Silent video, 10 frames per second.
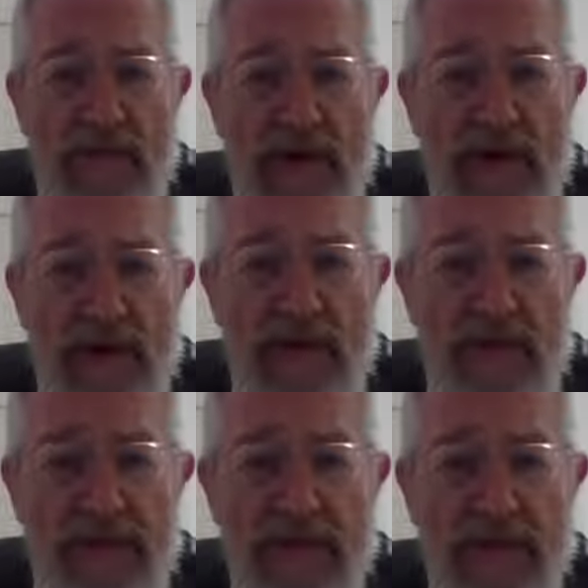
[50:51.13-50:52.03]
and Magog,
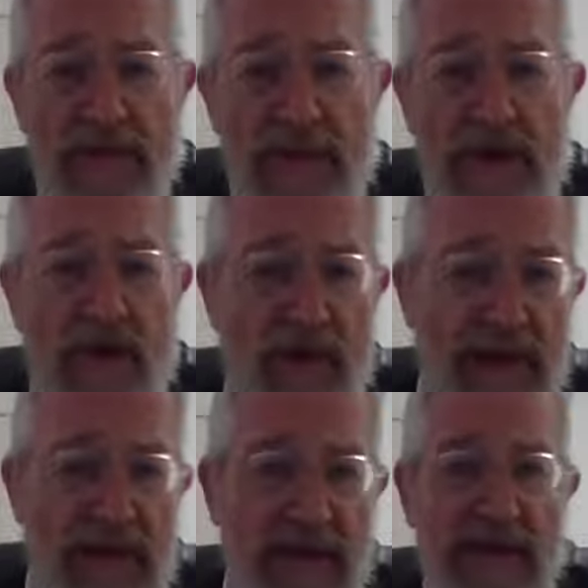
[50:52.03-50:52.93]

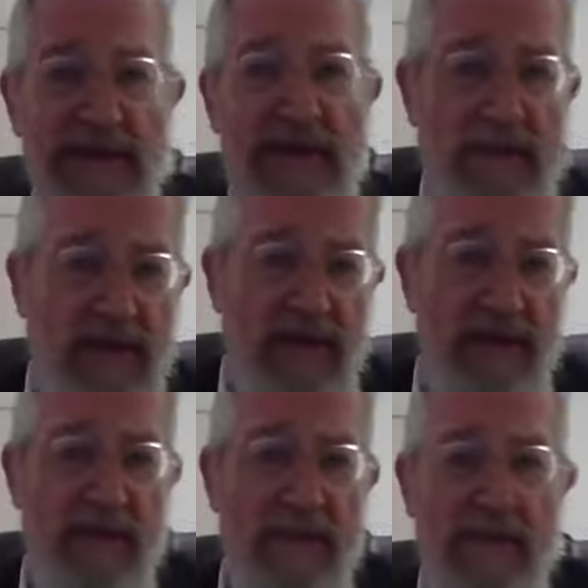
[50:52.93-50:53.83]
according to this Kabbalah.